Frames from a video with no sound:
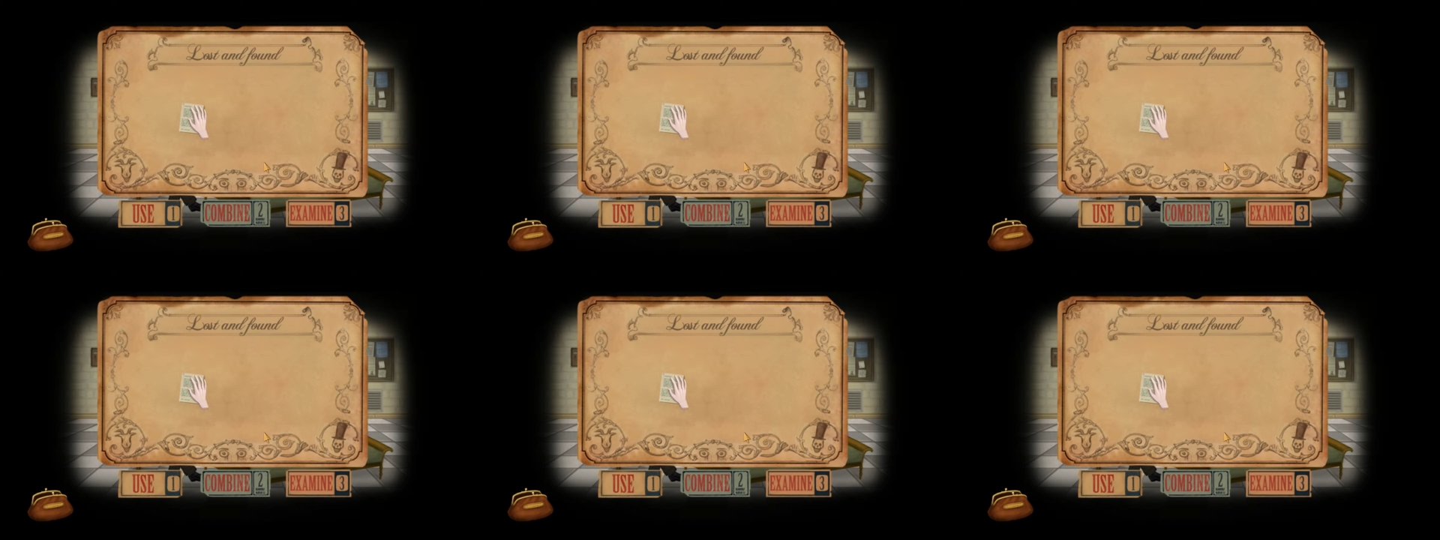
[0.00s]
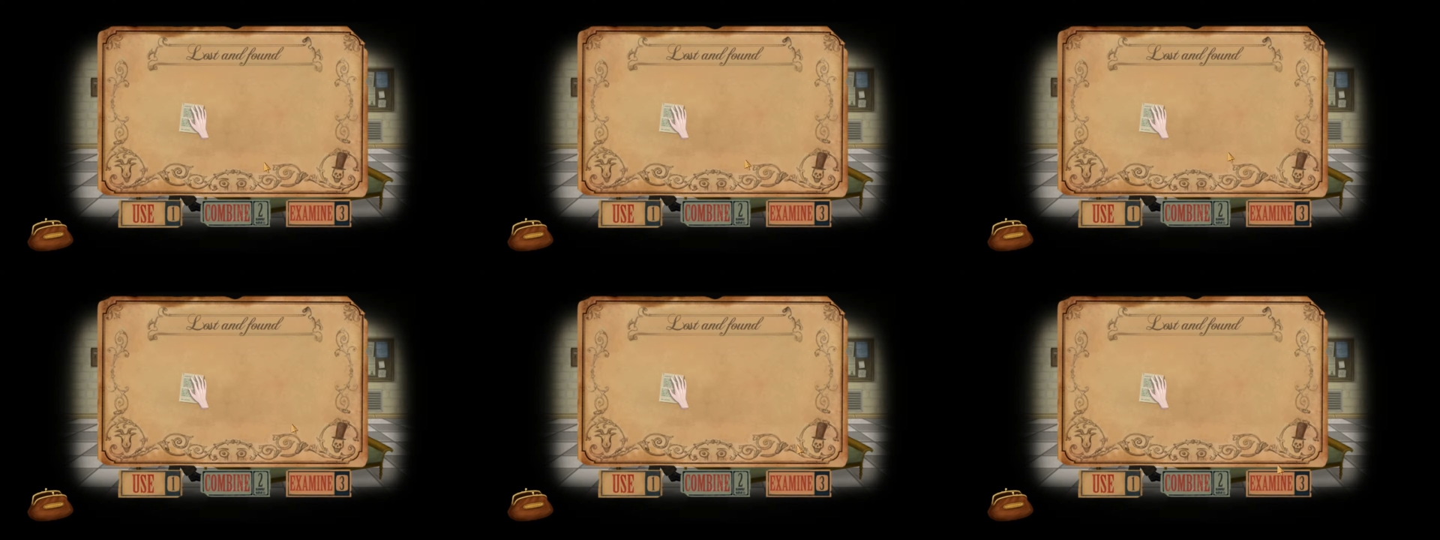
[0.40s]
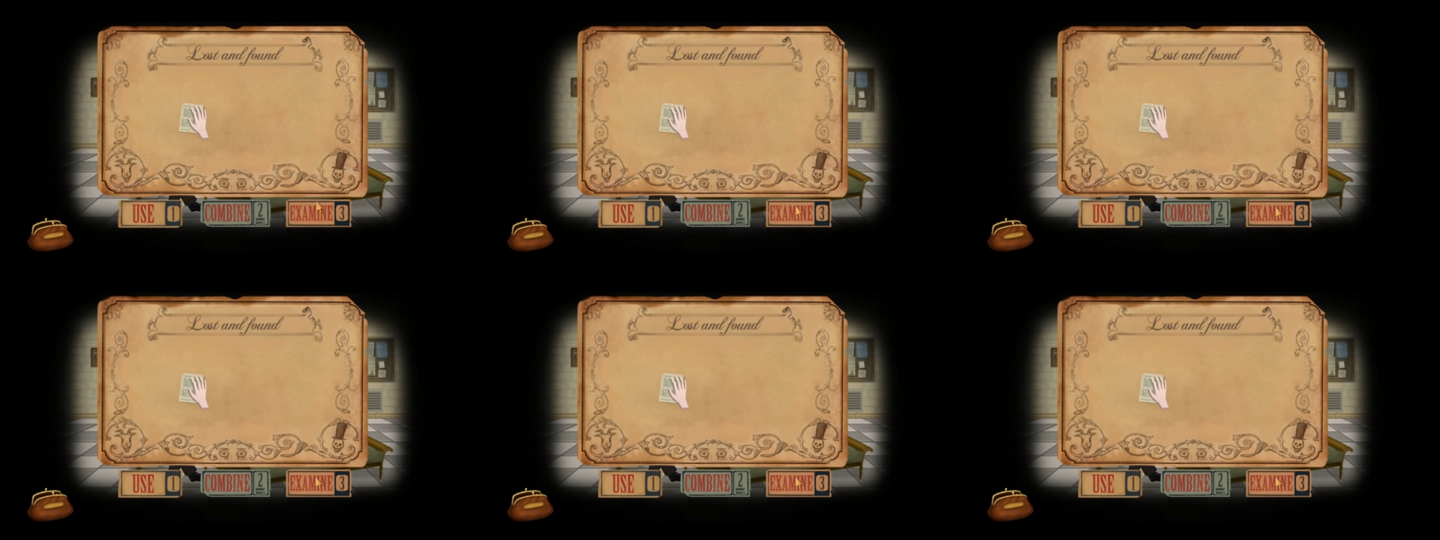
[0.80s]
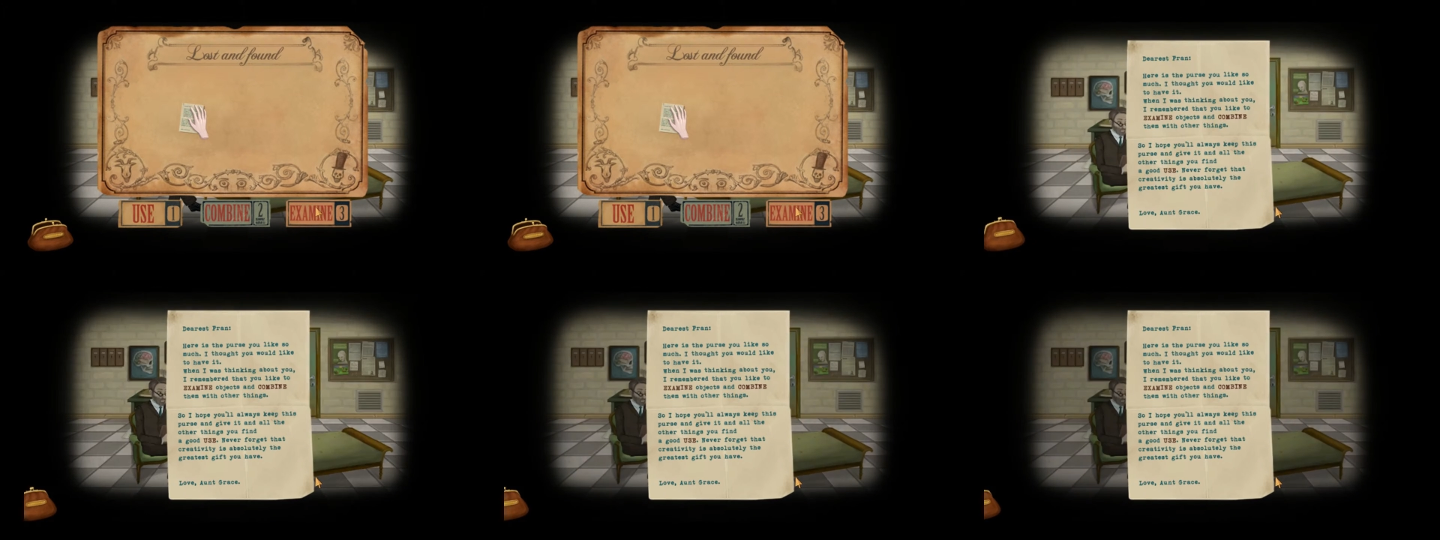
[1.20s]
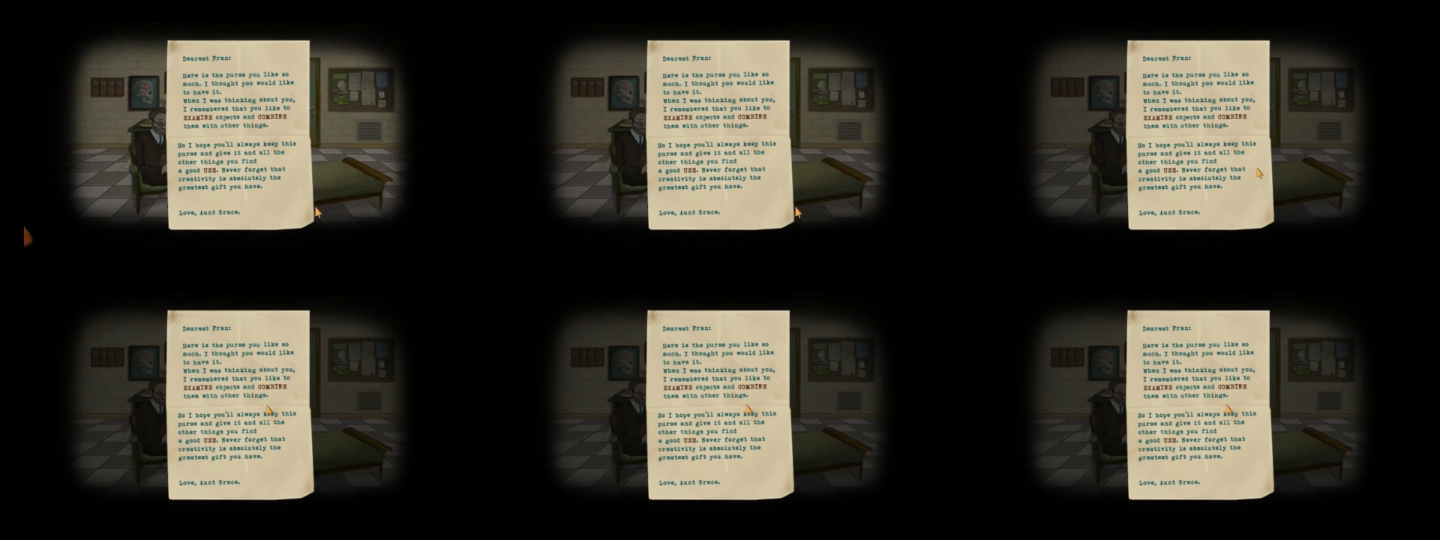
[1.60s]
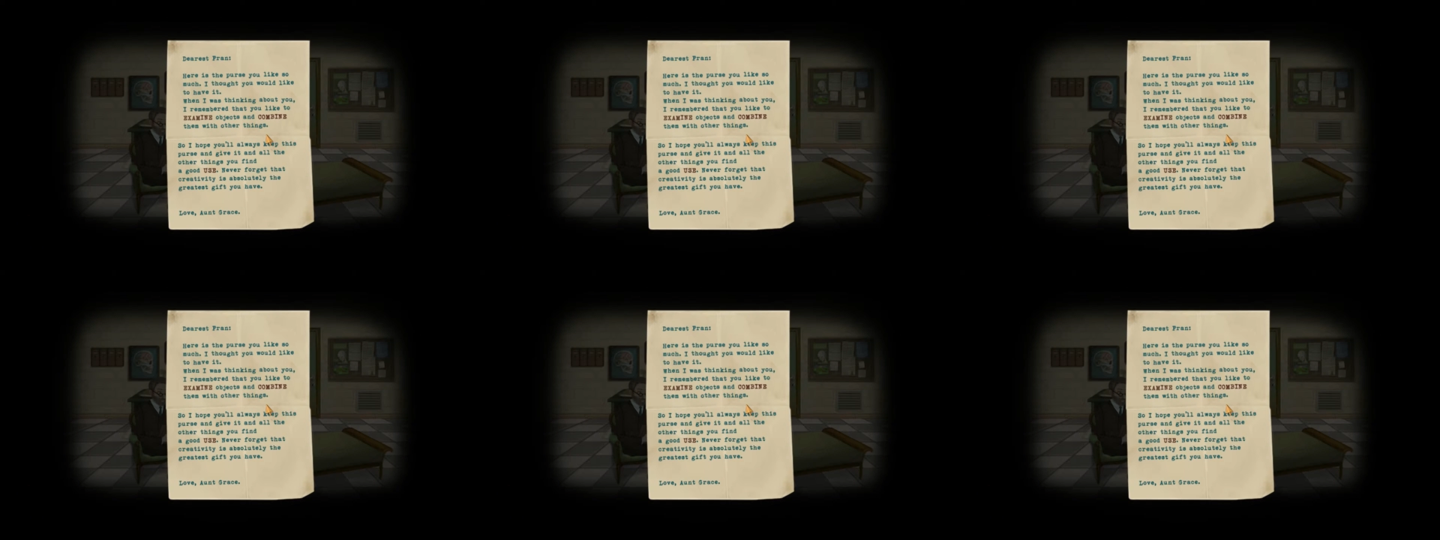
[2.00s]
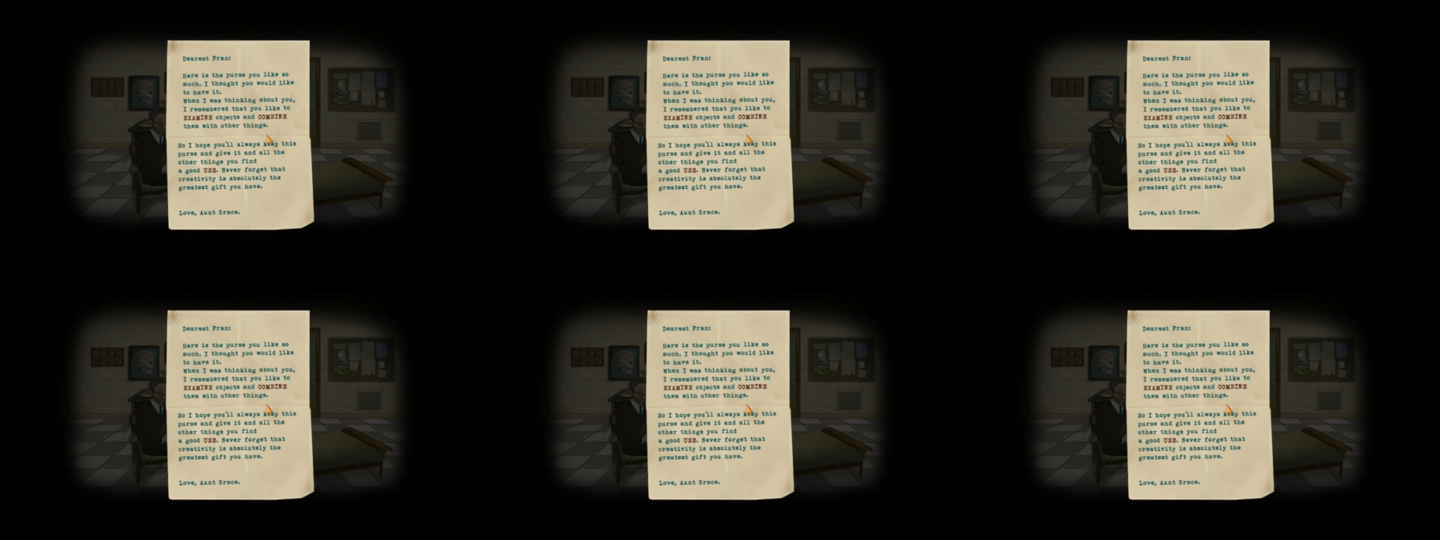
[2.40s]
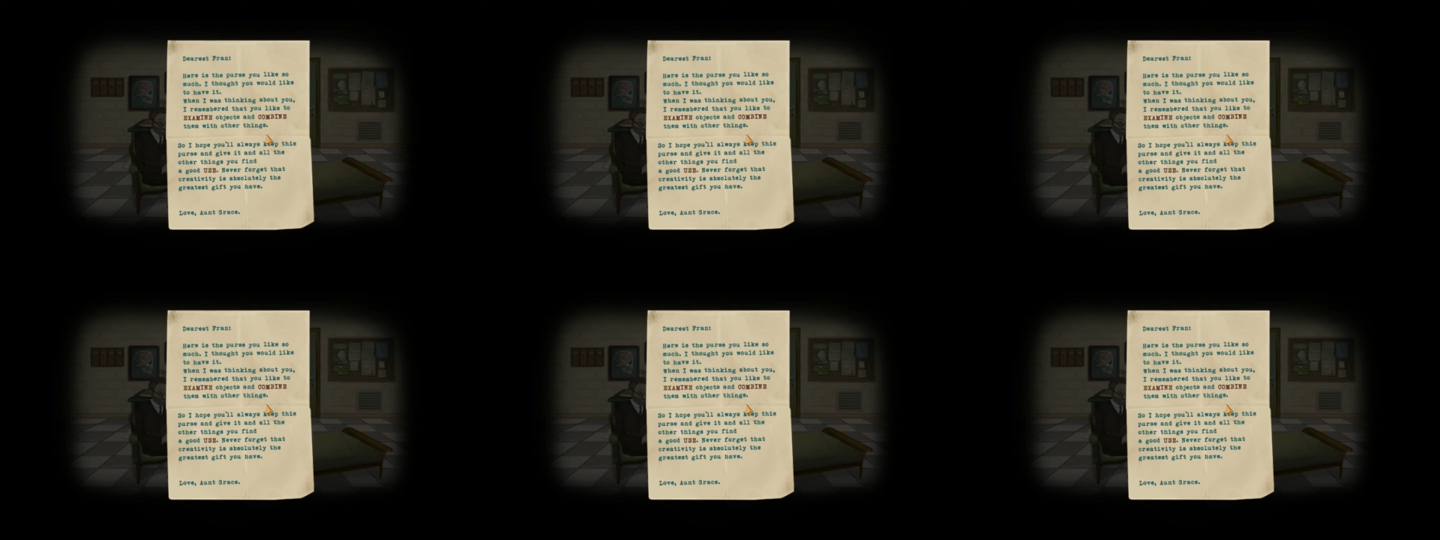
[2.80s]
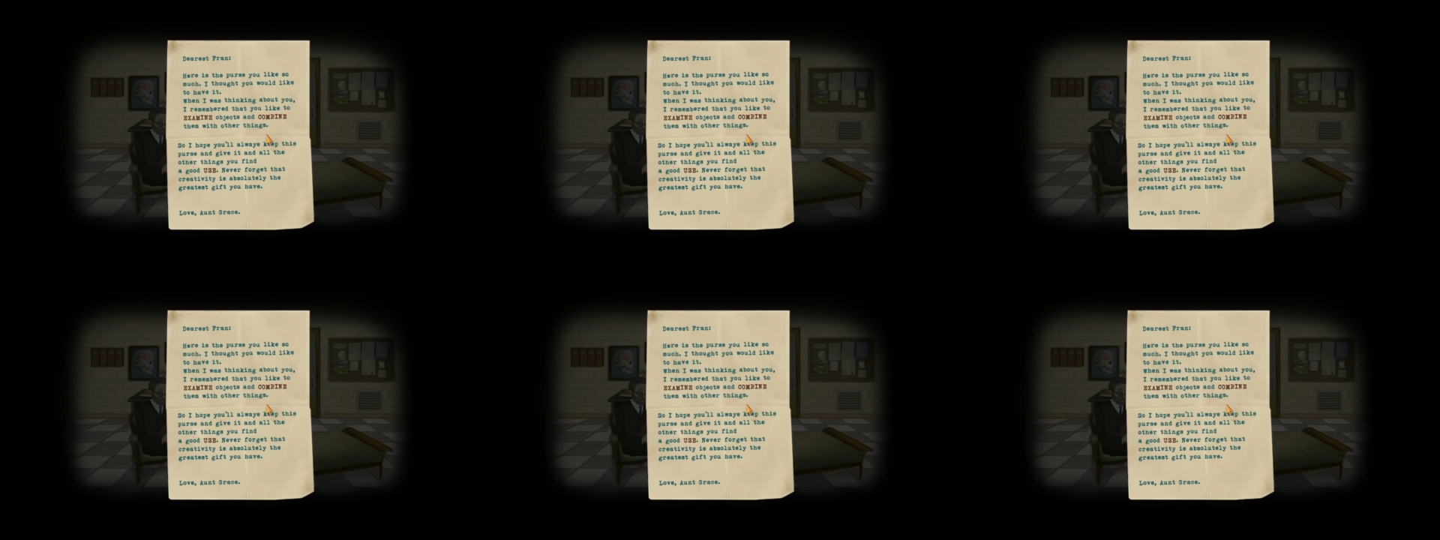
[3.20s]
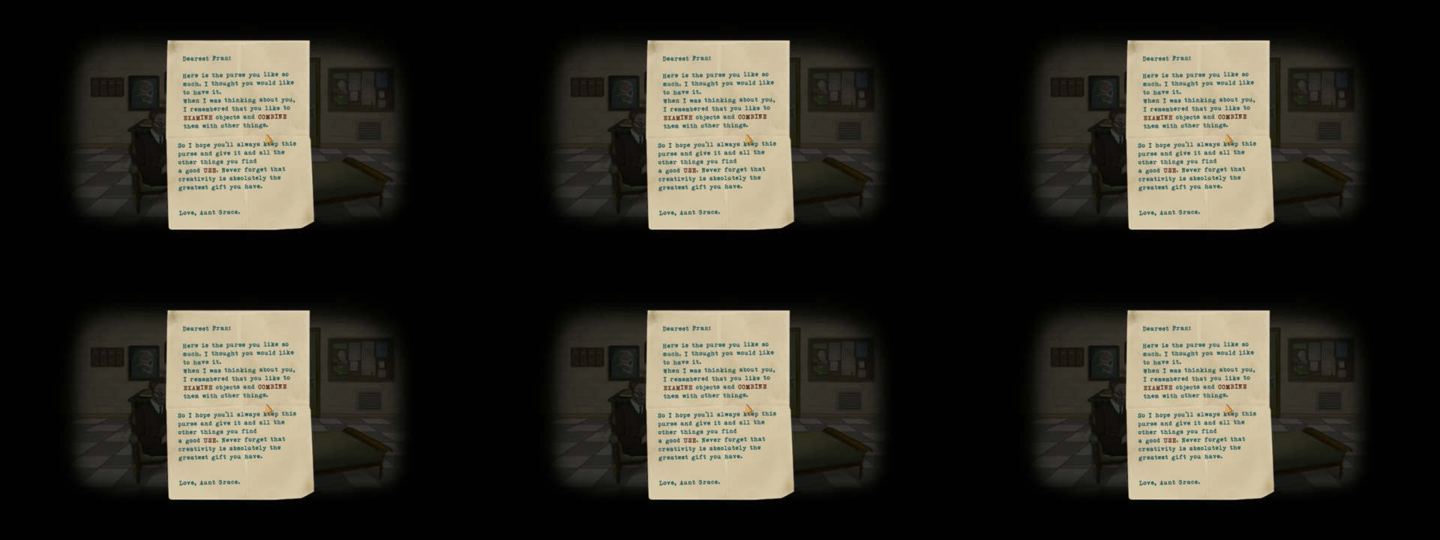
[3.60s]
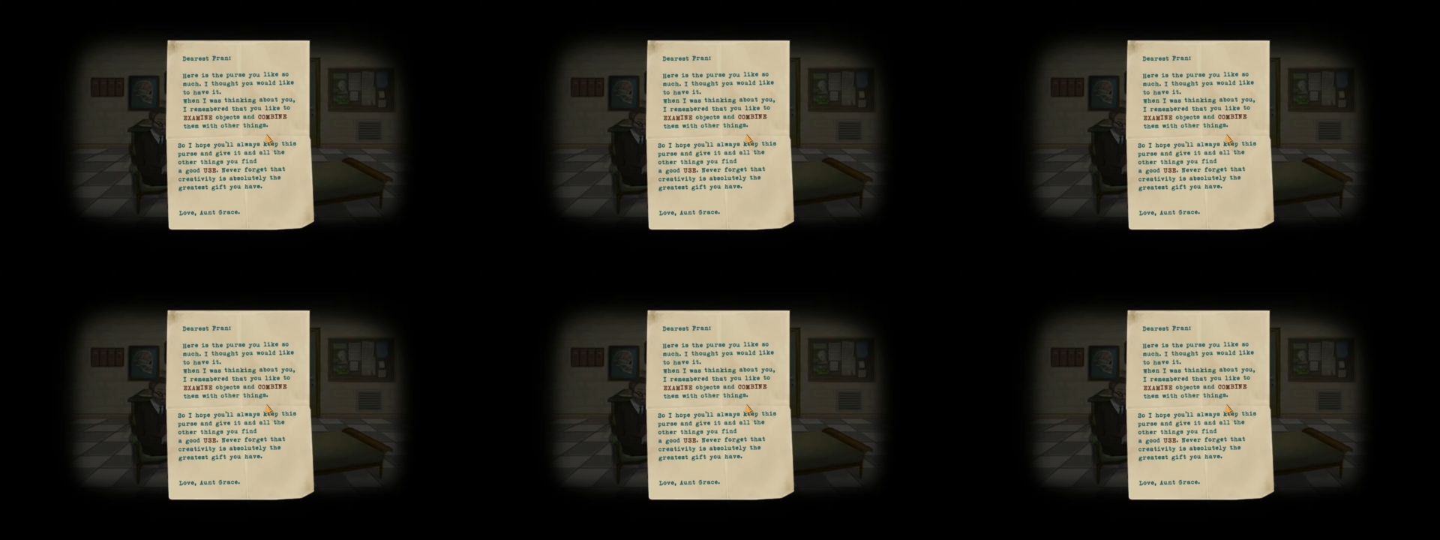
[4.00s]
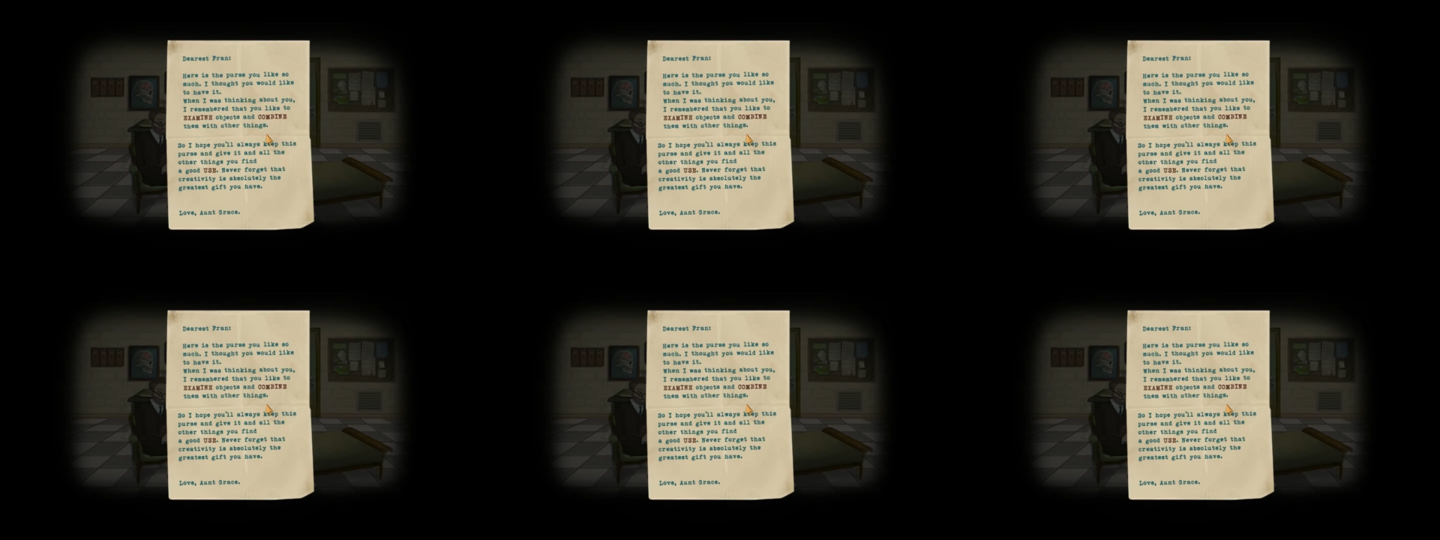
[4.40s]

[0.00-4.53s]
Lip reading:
(no speaker visible)